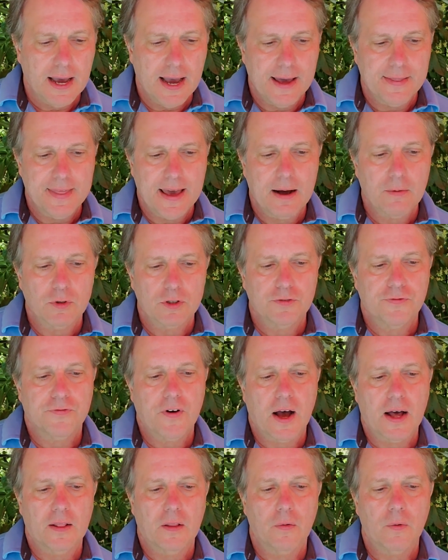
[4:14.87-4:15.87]
and that was
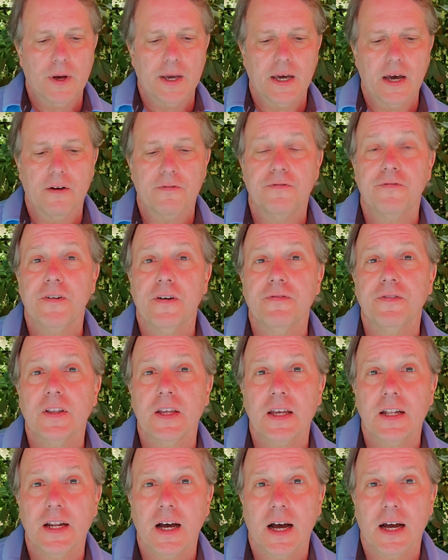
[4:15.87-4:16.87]
following a
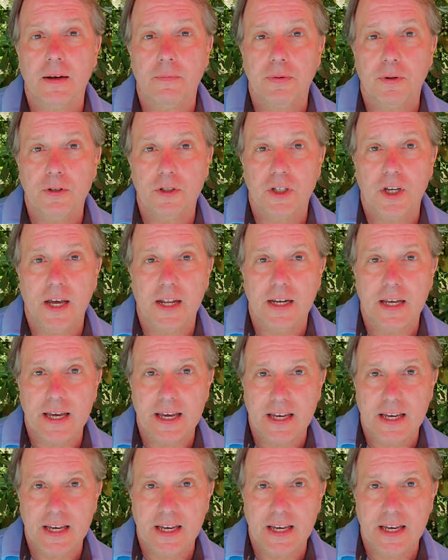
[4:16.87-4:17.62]
fifty-nine percent